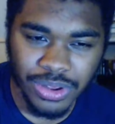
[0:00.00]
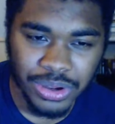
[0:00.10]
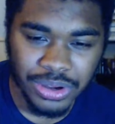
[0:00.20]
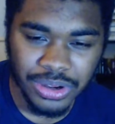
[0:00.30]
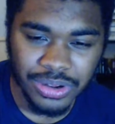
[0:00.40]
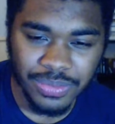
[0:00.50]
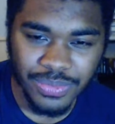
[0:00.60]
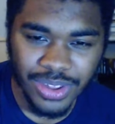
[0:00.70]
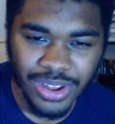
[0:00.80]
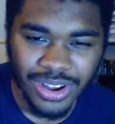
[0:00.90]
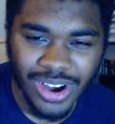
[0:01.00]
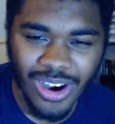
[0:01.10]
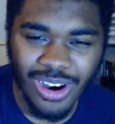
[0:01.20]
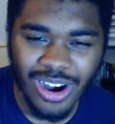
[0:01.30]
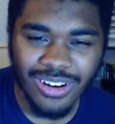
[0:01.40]
Huh?
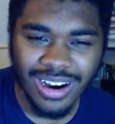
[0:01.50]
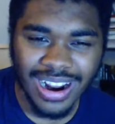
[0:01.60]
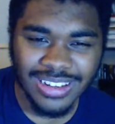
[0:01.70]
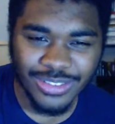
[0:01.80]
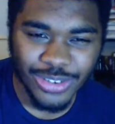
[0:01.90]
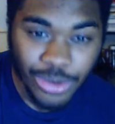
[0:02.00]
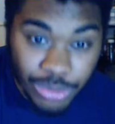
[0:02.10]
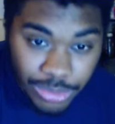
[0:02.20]
Oh, alright, of course.